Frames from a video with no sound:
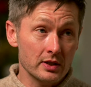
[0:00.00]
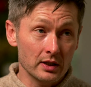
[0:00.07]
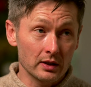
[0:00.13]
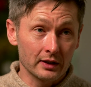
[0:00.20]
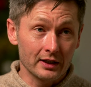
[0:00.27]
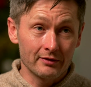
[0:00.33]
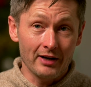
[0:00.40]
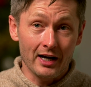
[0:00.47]

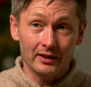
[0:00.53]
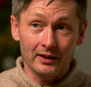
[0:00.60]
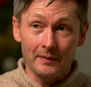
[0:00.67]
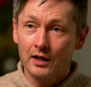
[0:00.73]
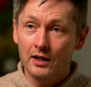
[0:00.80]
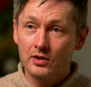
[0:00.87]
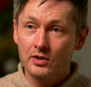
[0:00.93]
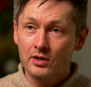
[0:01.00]
Silicon Valley.
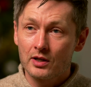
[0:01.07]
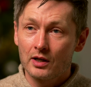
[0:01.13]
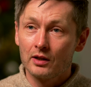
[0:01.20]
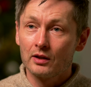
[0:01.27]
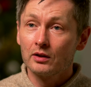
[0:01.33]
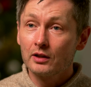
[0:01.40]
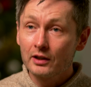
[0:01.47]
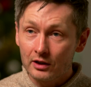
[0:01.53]
It's
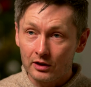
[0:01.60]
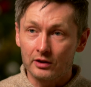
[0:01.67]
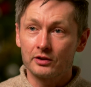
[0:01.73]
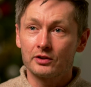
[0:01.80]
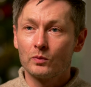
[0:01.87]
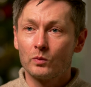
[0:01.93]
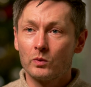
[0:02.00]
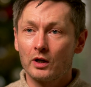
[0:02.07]

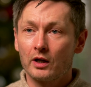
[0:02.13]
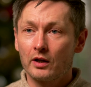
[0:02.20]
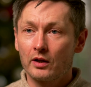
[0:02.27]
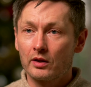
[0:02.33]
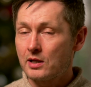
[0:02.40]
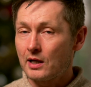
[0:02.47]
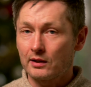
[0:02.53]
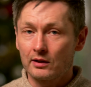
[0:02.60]
littered with
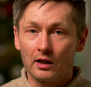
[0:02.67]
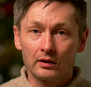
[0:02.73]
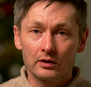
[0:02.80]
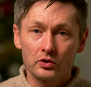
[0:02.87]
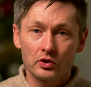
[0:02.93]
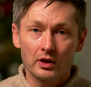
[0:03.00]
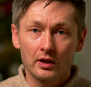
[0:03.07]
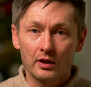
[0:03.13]

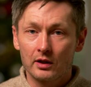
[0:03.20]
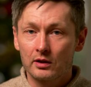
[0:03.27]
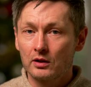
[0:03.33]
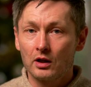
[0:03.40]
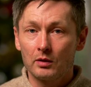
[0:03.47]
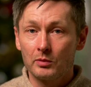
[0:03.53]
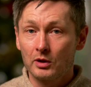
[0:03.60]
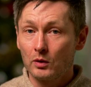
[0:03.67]
technology that
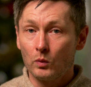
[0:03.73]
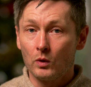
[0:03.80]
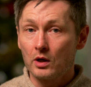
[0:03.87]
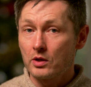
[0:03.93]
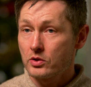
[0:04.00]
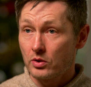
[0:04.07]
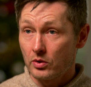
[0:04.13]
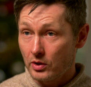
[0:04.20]
nobody wants or